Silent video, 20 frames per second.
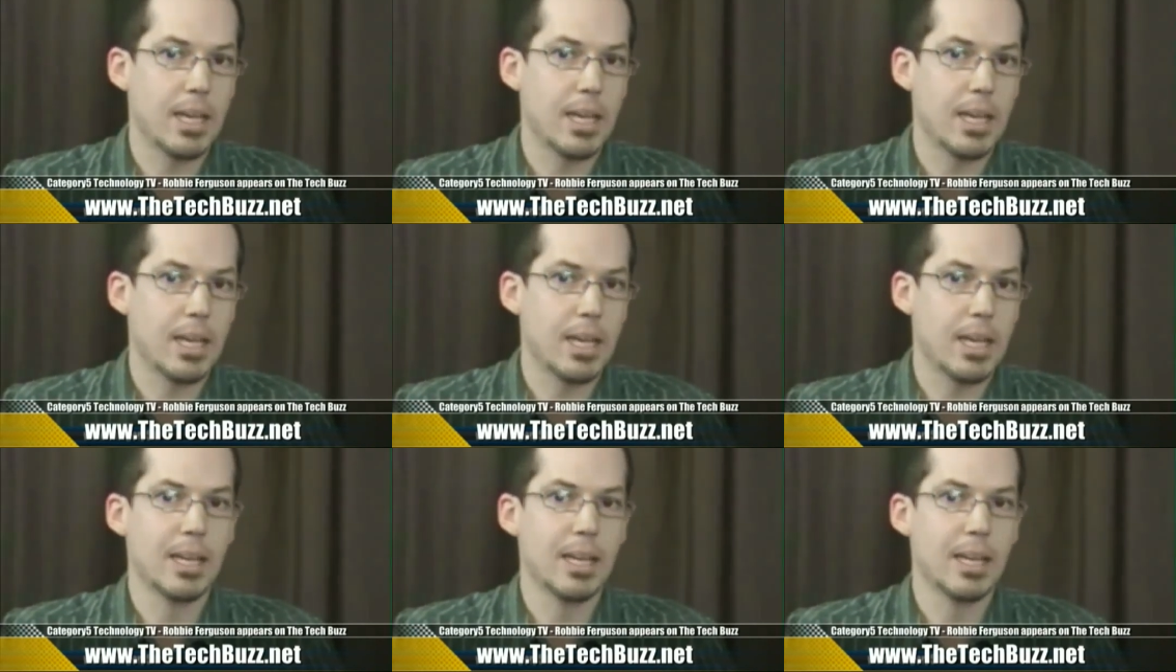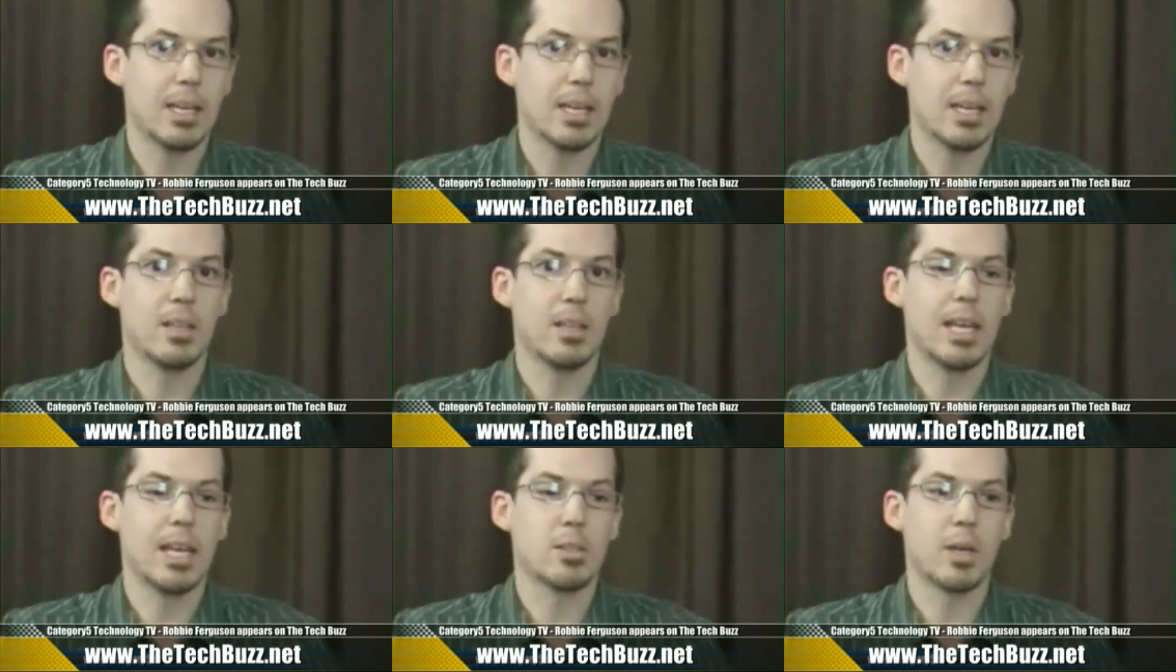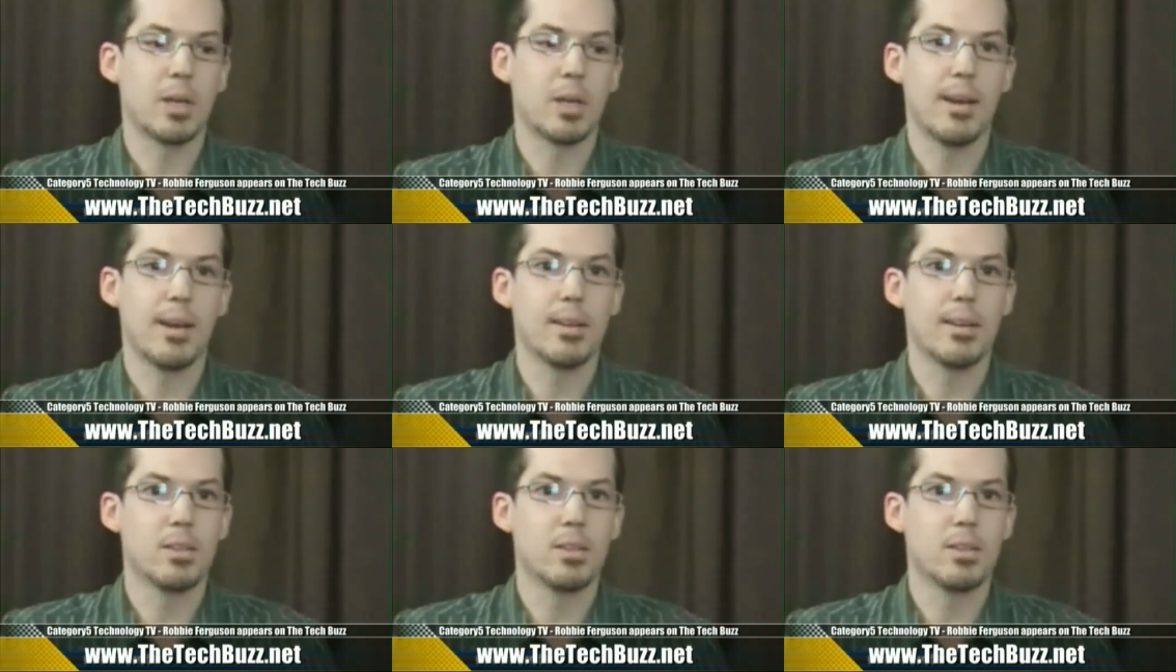in Linux, and that's
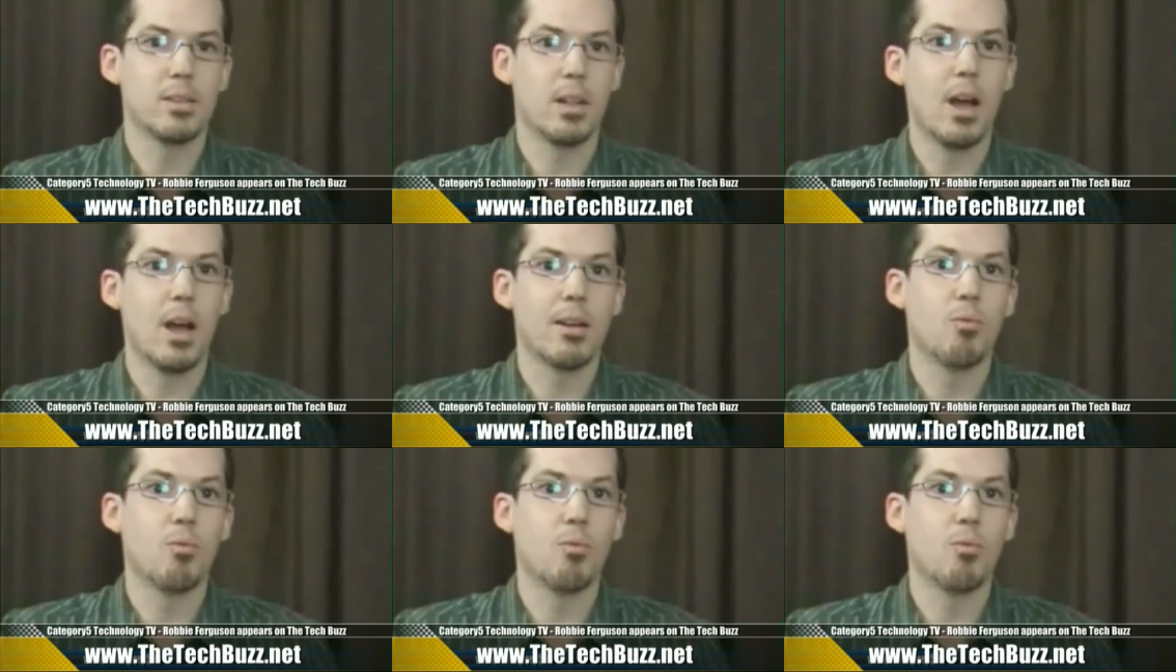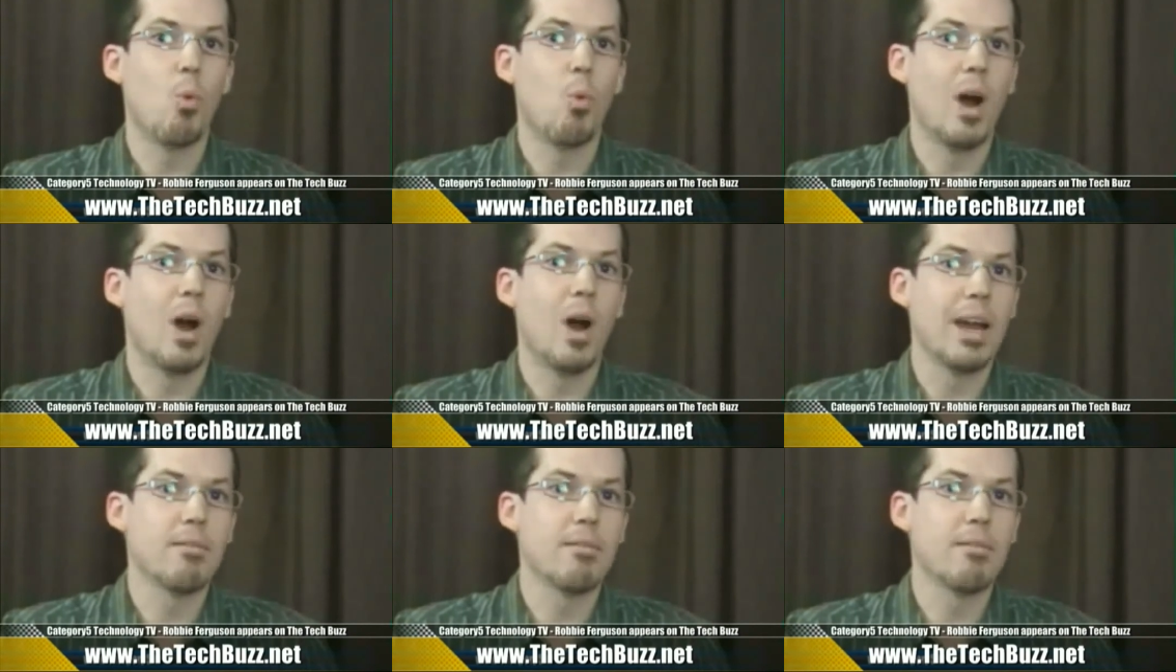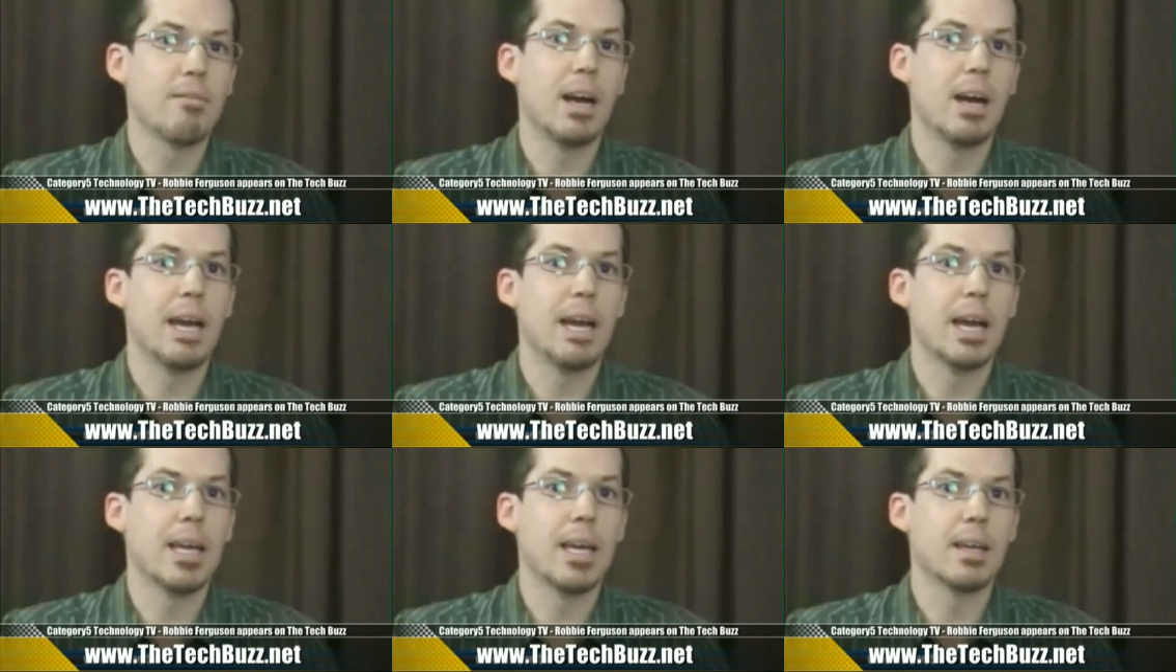because a lot of Wi
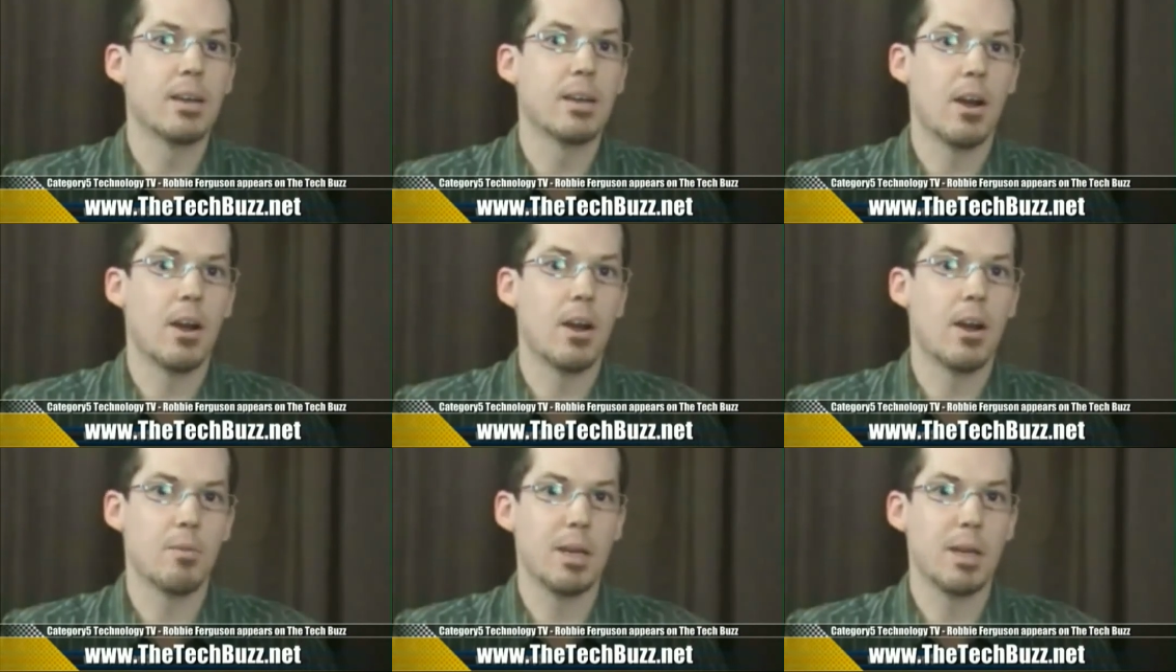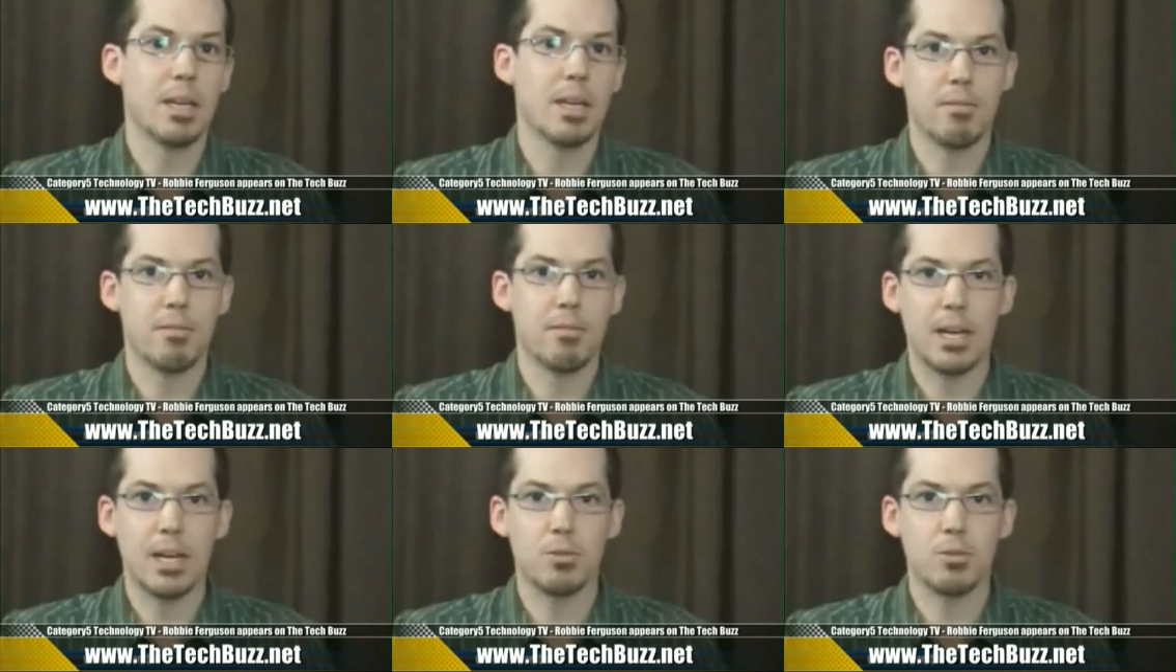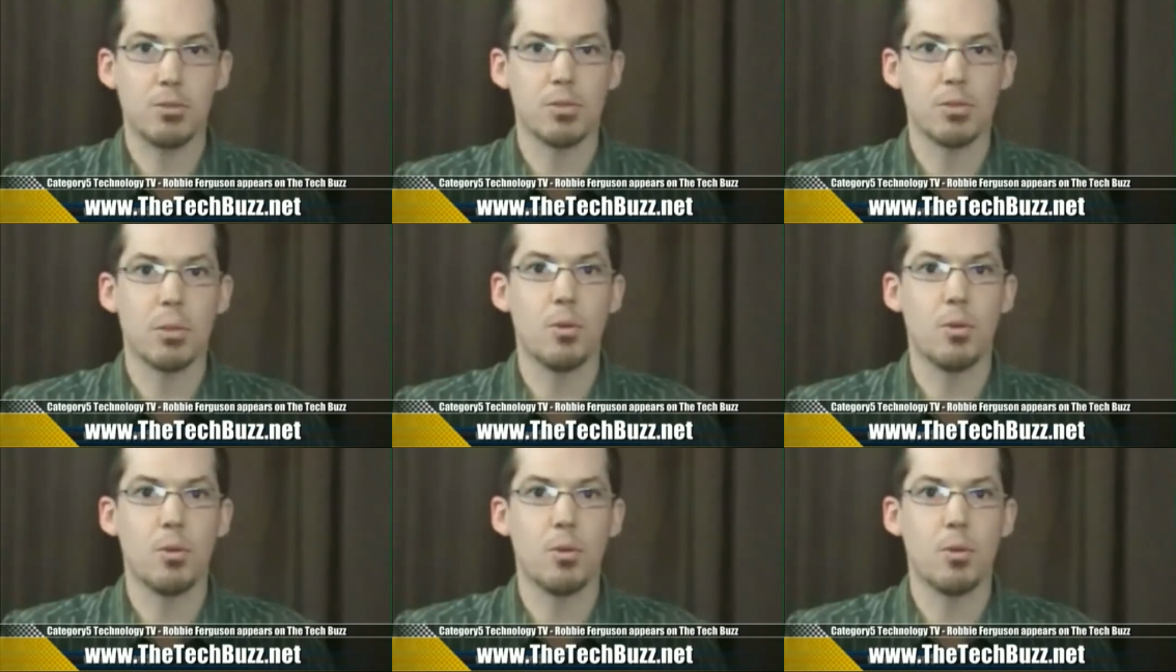Fi card
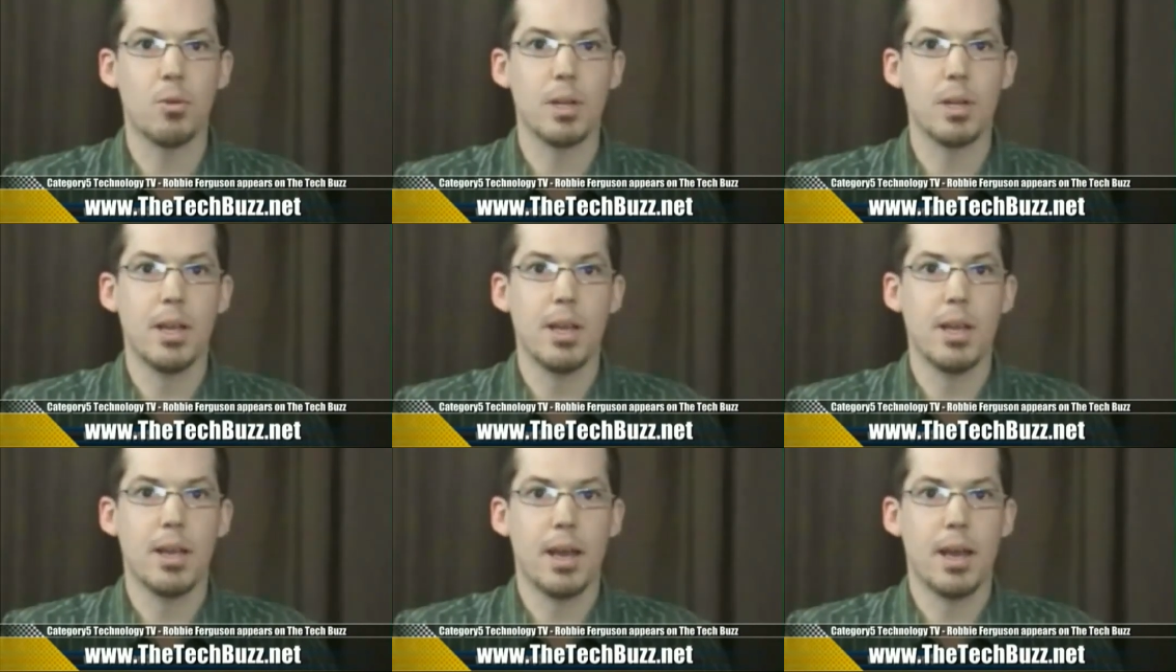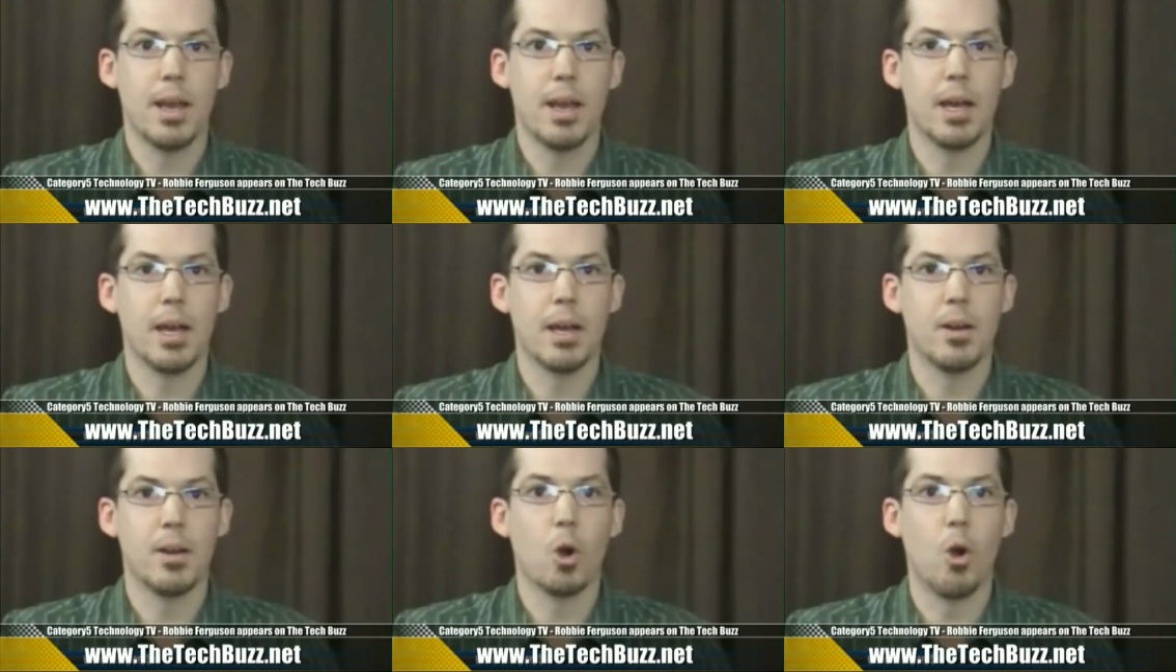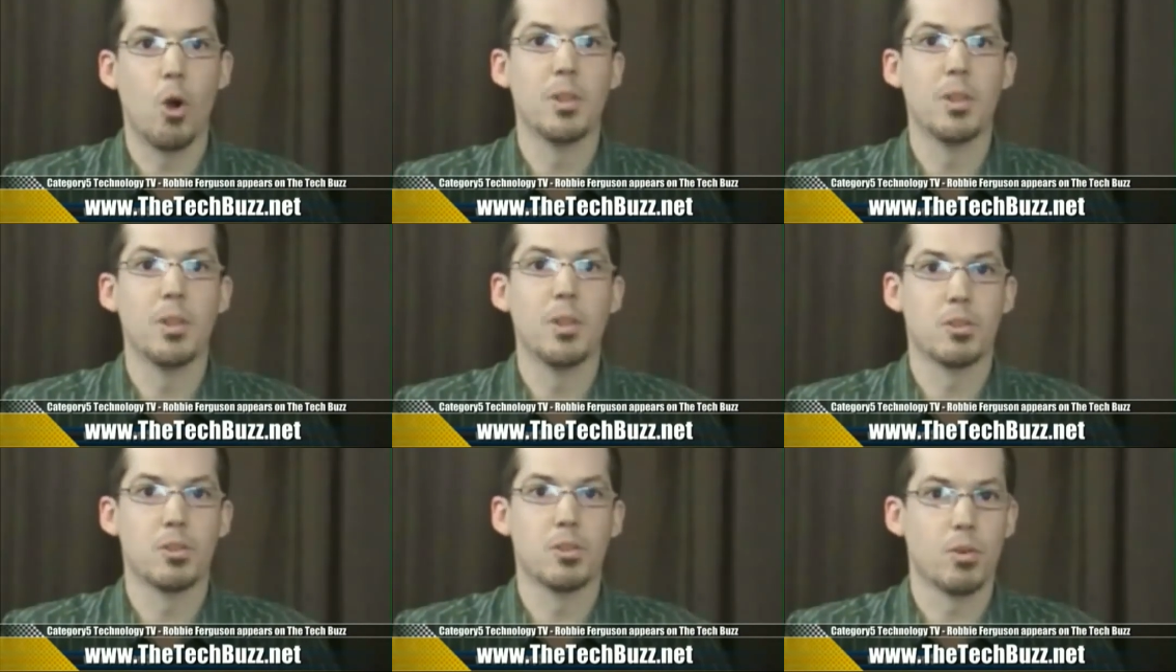manufacturers don't uh, open the